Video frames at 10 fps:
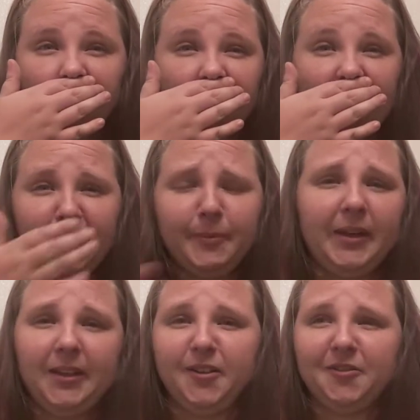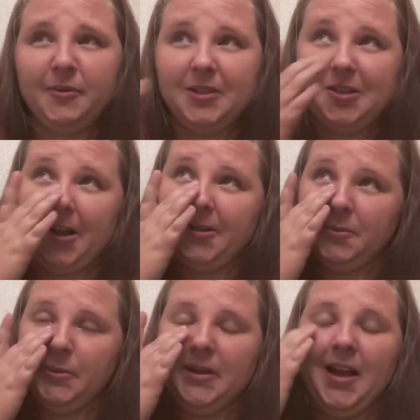for not being there for my
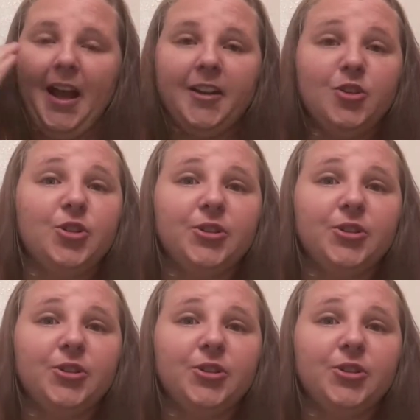child, but I